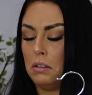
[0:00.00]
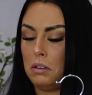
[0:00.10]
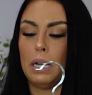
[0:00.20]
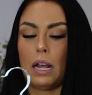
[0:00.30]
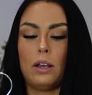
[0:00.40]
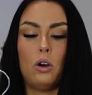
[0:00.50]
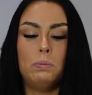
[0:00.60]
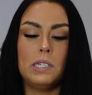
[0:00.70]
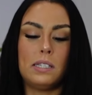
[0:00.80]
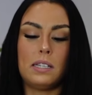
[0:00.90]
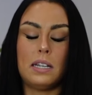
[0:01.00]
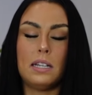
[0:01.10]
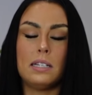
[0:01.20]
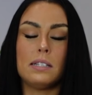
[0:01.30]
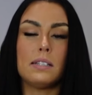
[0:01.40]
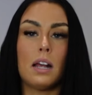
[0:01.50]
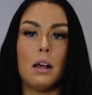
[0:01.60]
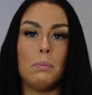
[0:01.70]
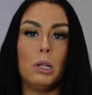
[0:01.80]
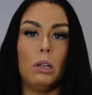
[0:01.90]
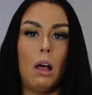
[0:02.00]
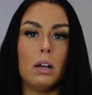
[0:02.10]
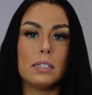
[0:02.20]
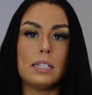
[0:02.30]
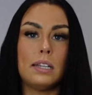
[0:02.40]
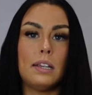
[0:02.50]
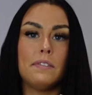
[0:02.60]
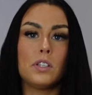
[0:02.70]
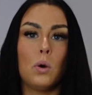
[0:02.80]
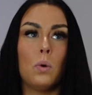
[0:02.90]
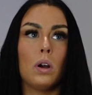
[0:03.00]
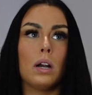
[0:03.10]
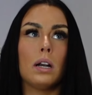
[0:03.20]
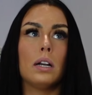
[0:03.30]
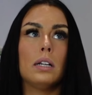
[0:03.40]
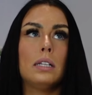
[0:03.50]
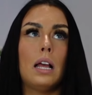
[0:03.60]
But I hope to see some long sleeves or